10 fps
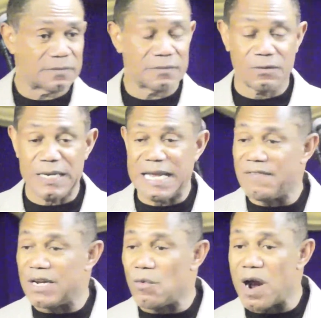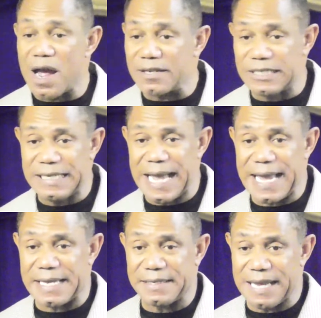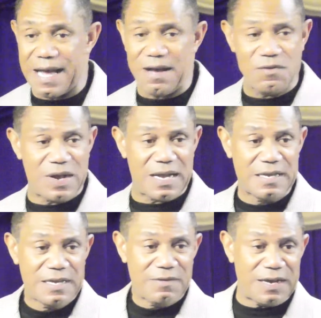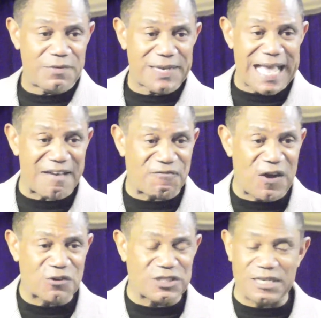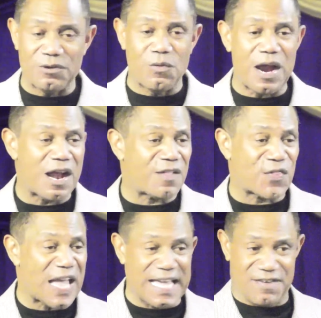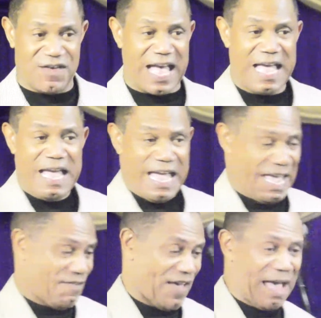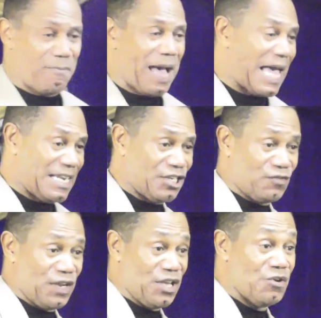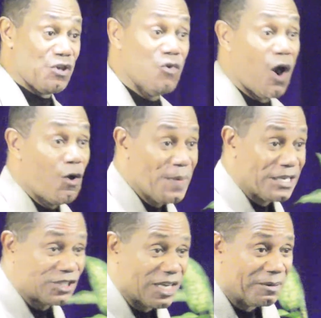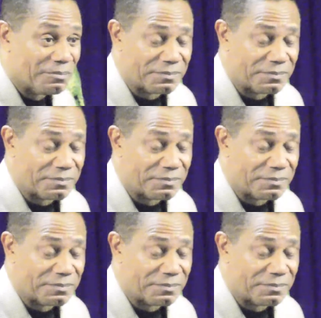We live in a world today, y'all. Well, we got folks in the world think if I buy this for you, you owe me something.